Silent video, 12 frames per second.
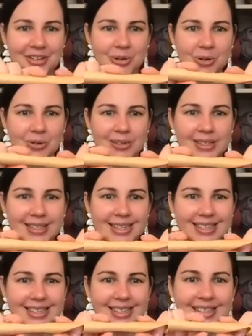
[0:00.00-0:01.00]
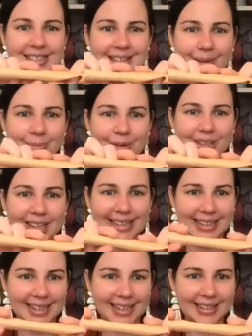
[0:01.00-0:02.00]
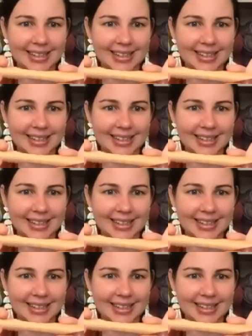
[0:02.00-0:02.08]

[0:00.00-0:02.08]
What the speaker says: hooks is the double indent,